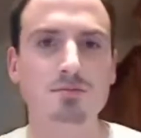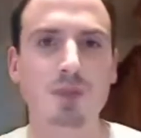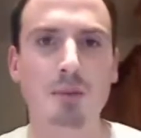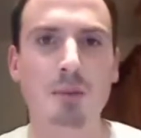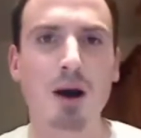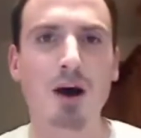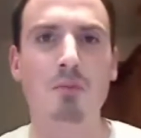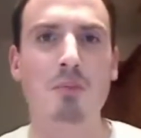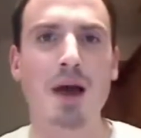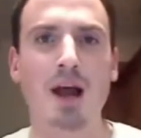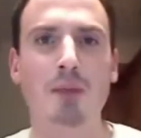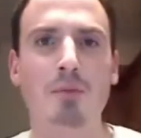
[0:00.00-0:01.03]
picked my heart
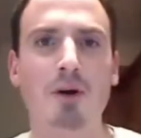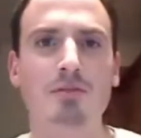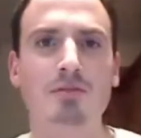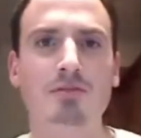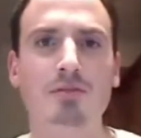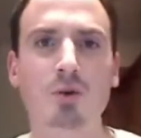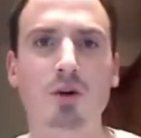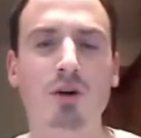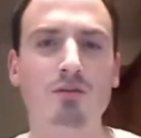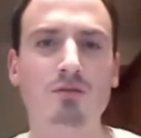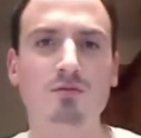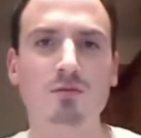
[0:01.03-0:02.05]
back up off the
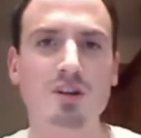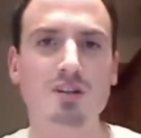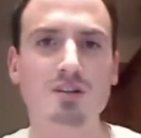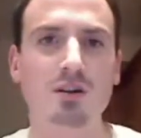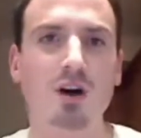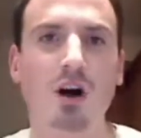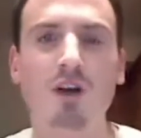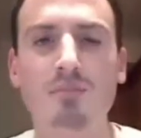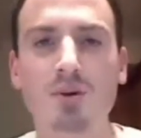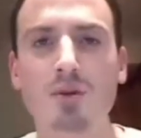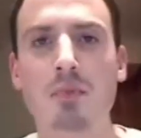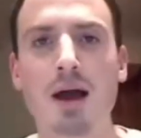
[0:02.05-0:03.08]
floor, rinsed it off,
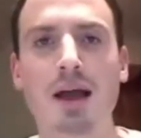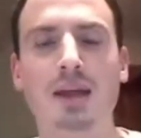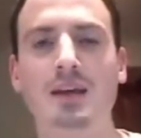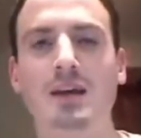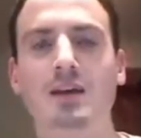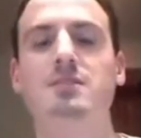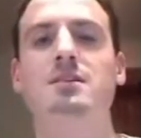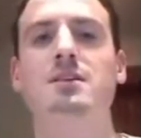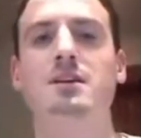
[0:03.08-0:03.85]
put it back in,